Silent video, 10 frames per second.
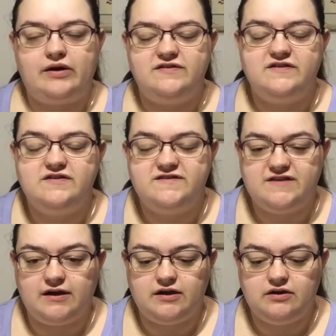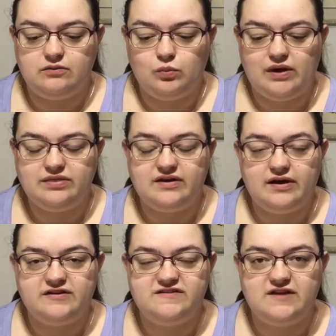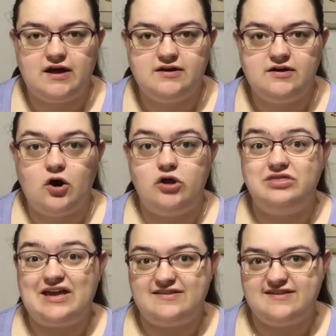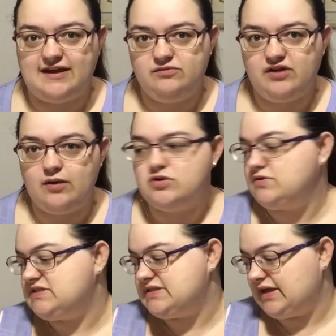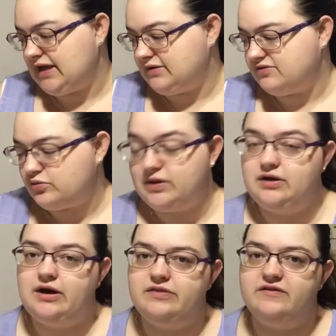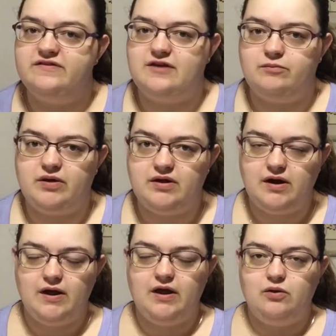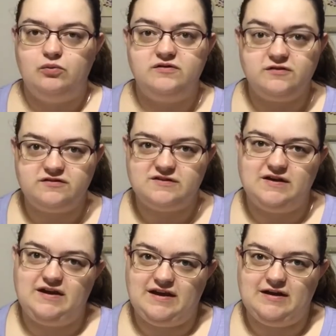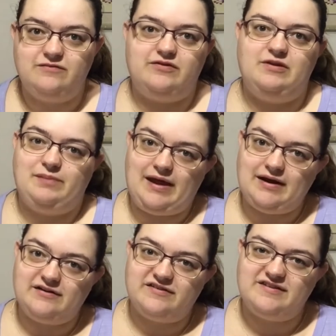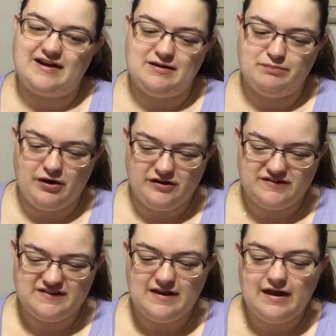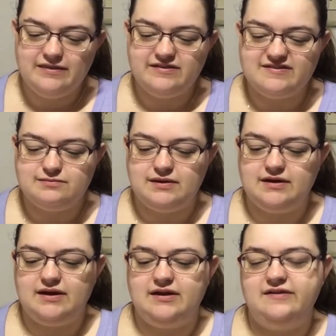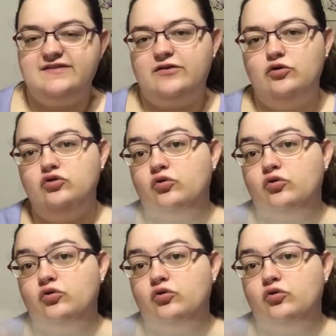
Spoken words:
so the second one that I started on that same day, which was again the 29th of December, was also again from the Black Needle Society box. This one is called